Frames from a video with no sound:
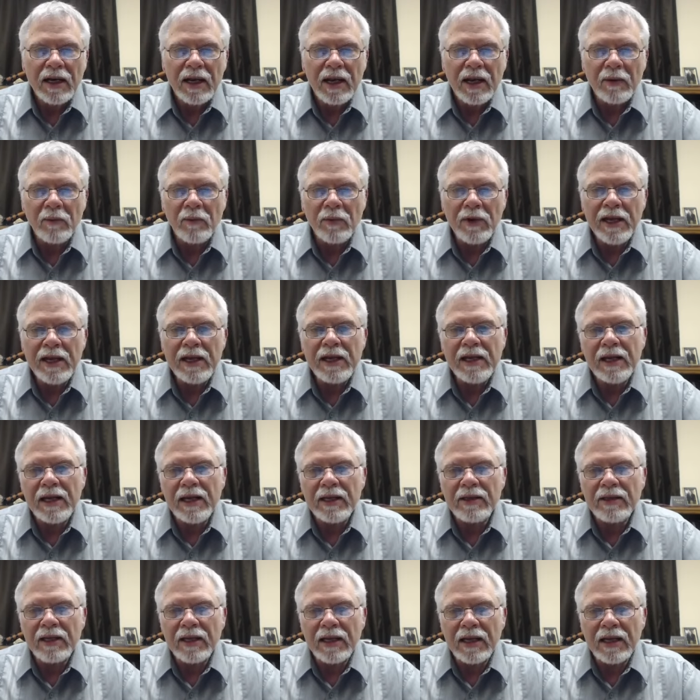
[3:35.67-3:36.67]
and we
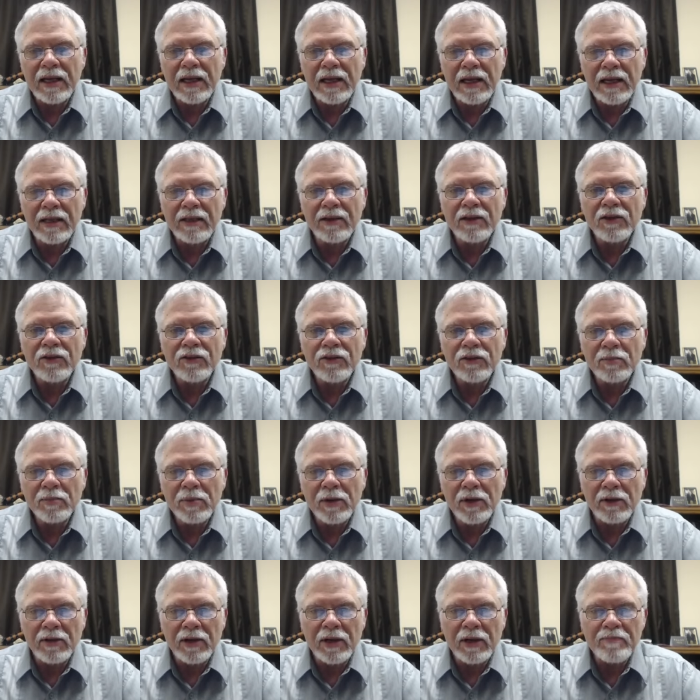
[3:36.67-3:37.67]
need to get in the
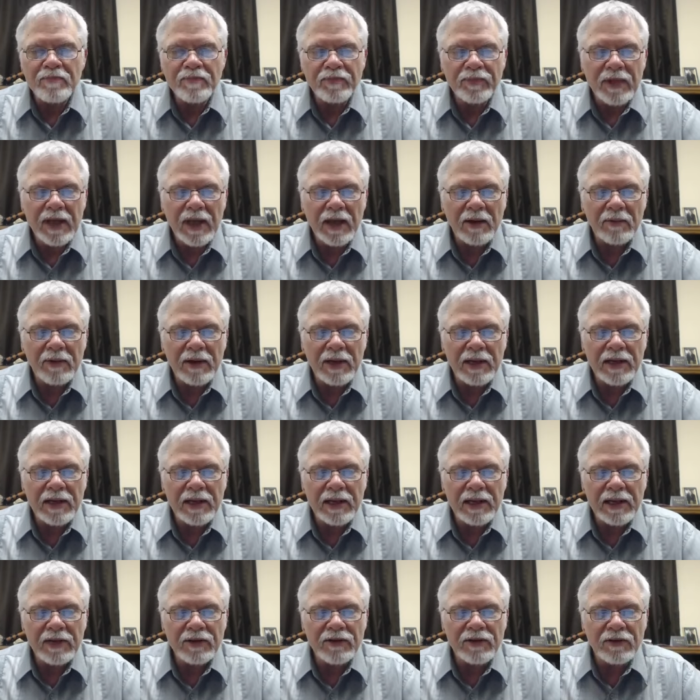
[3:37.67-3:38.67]
spirit and we
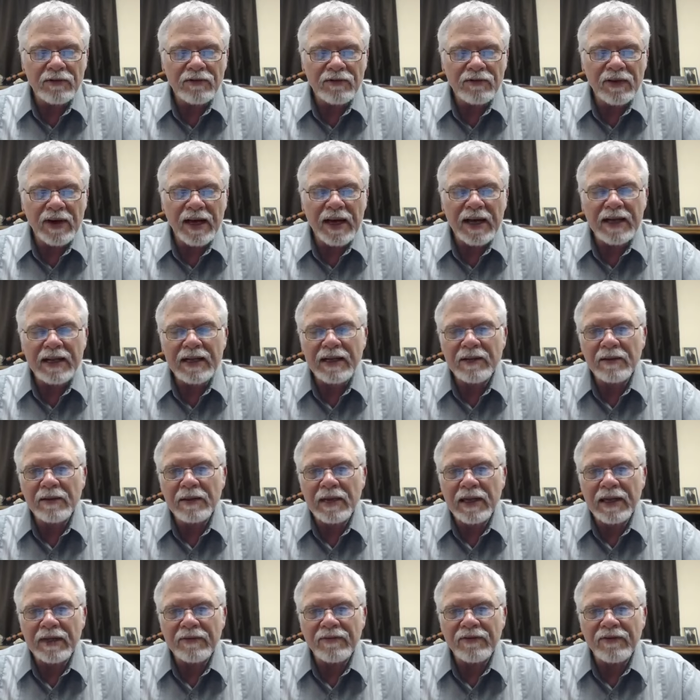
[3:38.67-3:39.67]
need to find
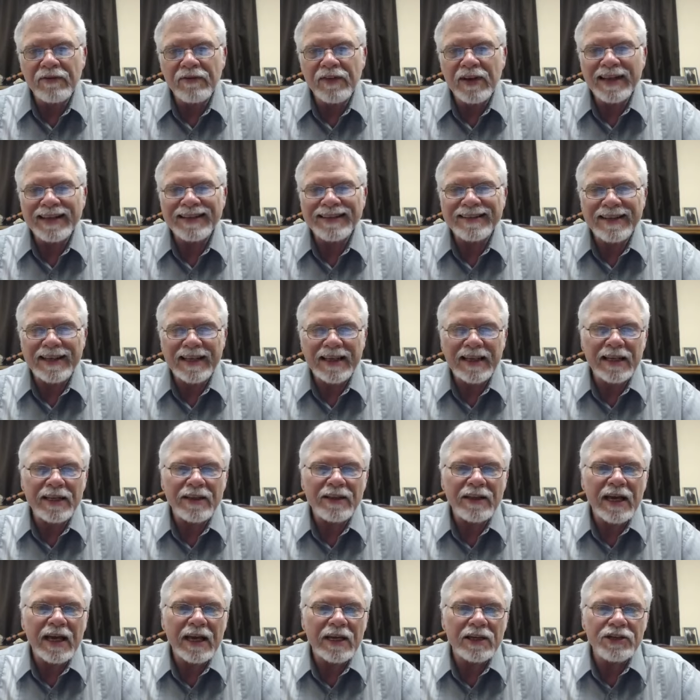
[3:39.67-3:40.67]
get fixed in
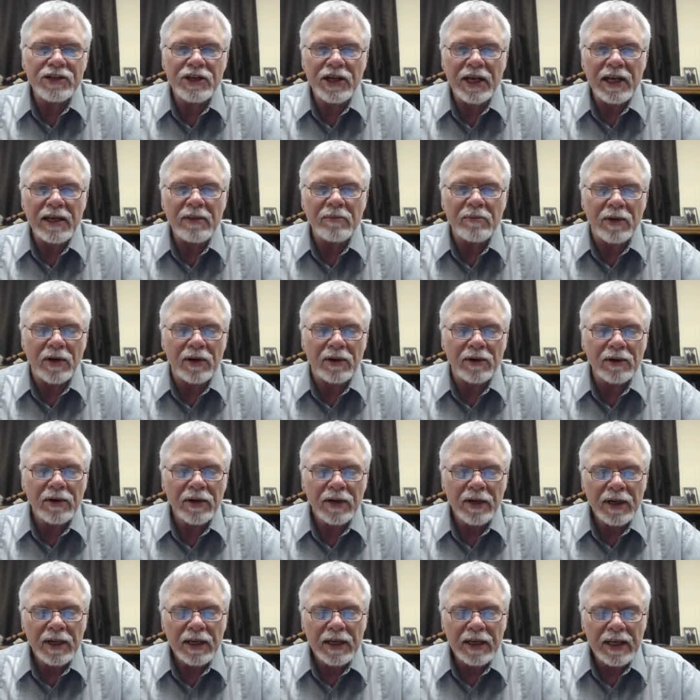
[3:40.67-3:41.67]
that chamber
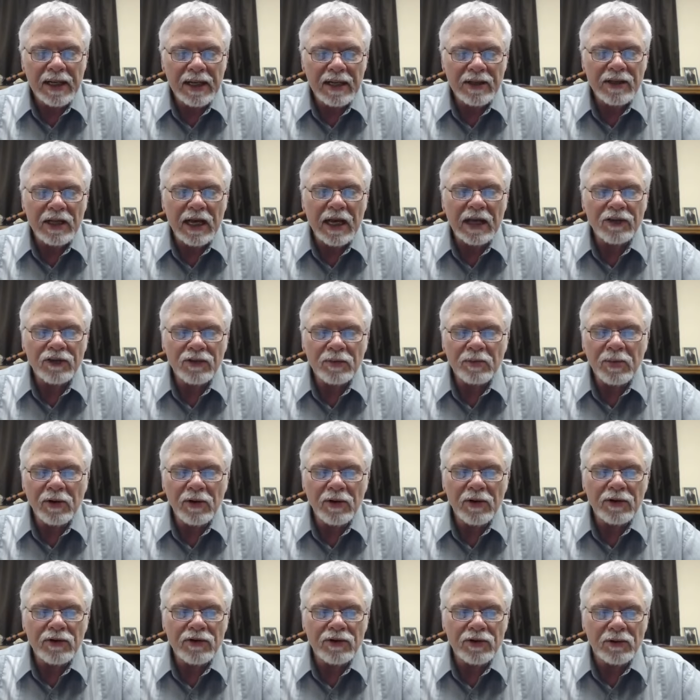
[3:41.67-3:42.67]
in that
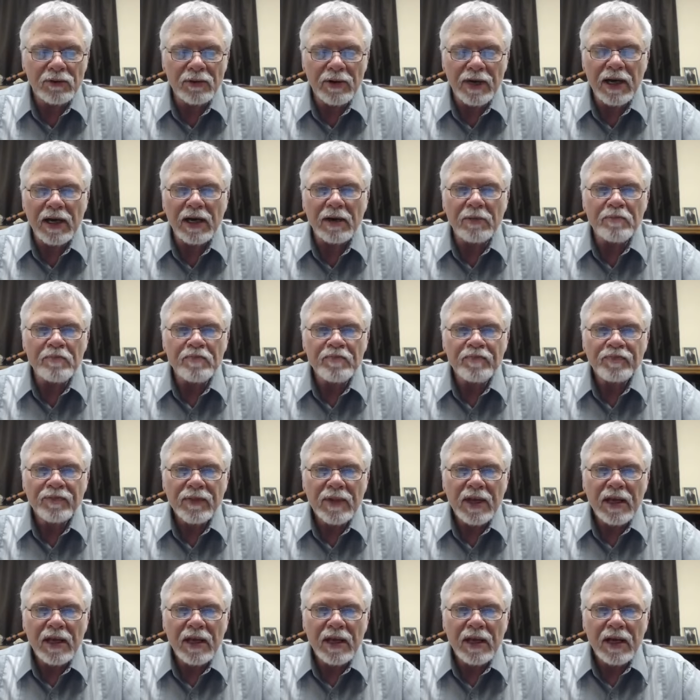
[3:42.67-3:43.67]
spiritual realm
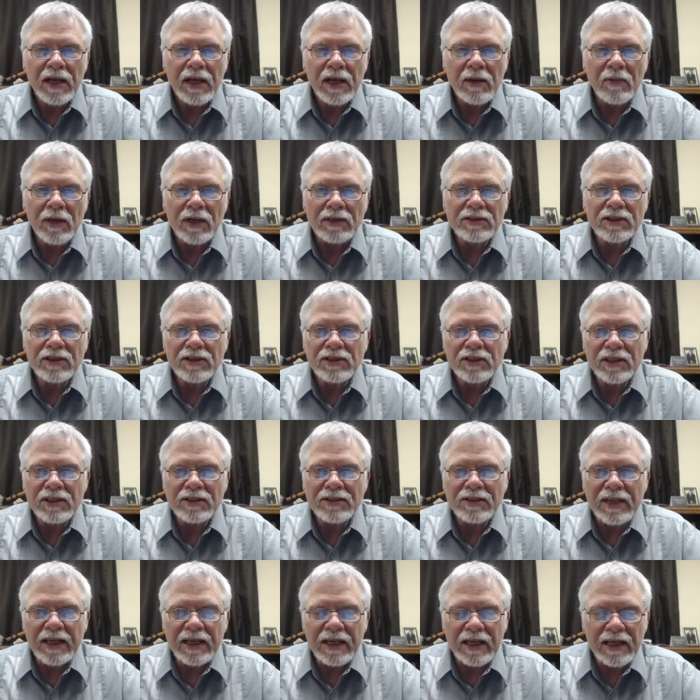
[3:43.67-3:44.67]
he wasn't
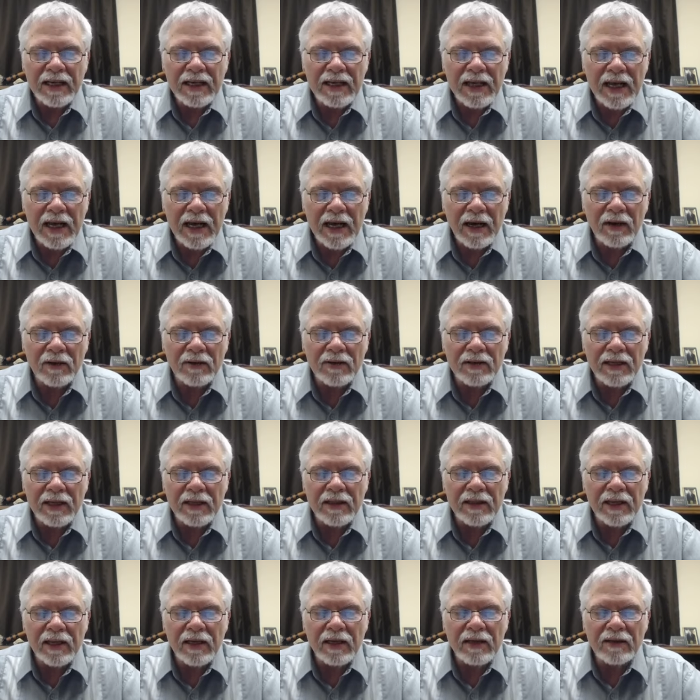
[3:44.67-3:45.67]
just in and out. I
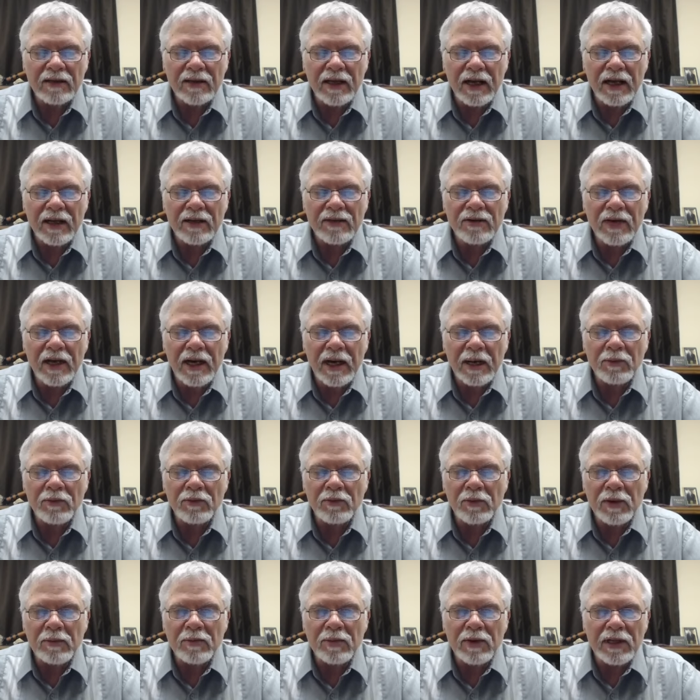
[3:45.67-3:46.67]
think a lot of times
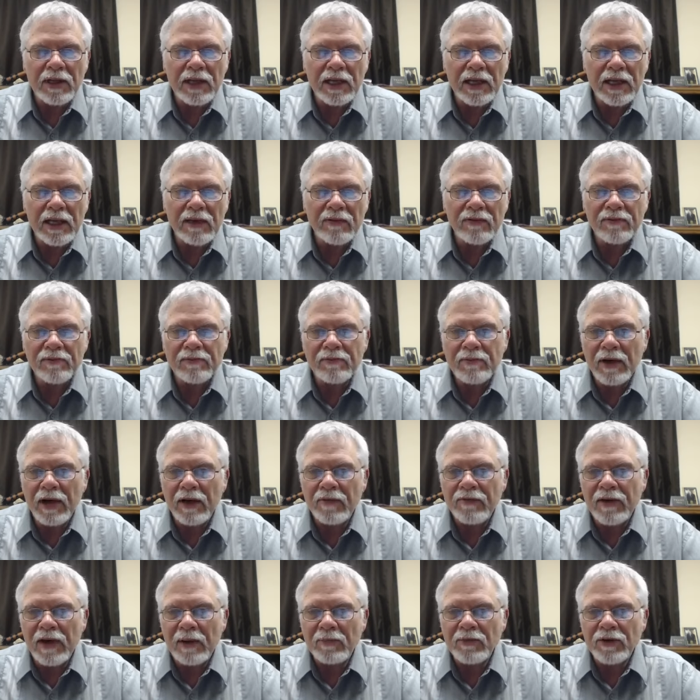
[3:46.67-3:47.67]
we believe,
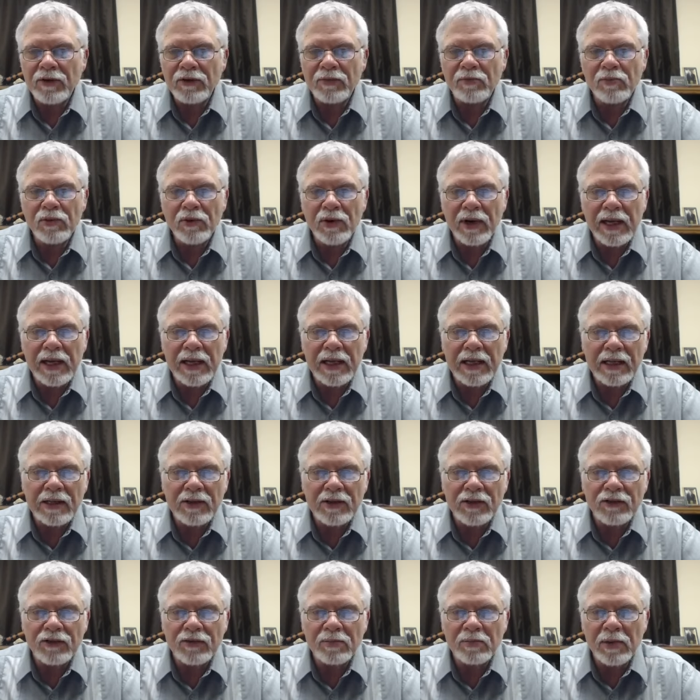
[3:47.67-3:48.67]
well, if I'm just praying in
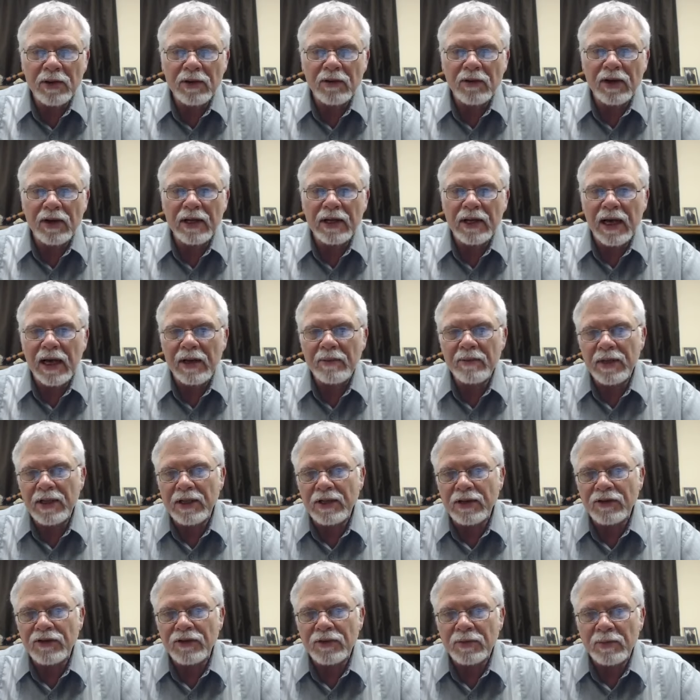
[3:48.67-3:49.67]
the spirit, I'm in
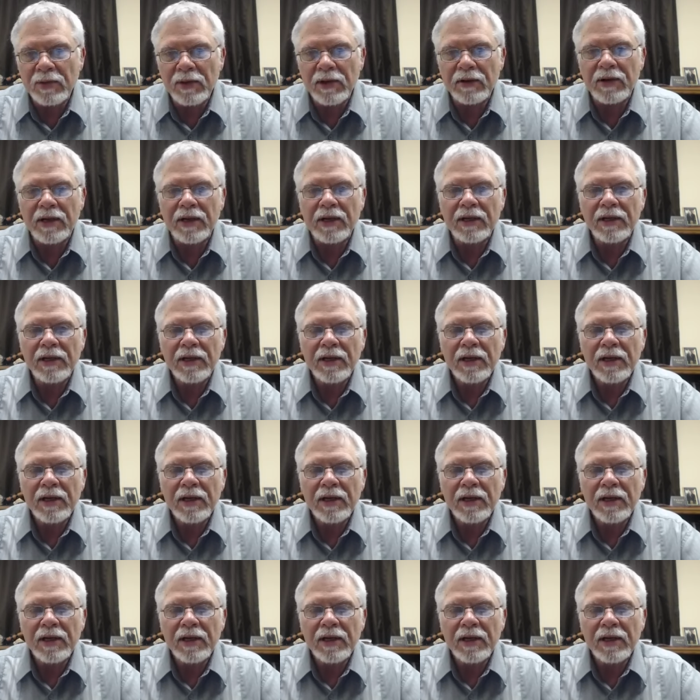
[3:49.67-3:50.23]
the spirit.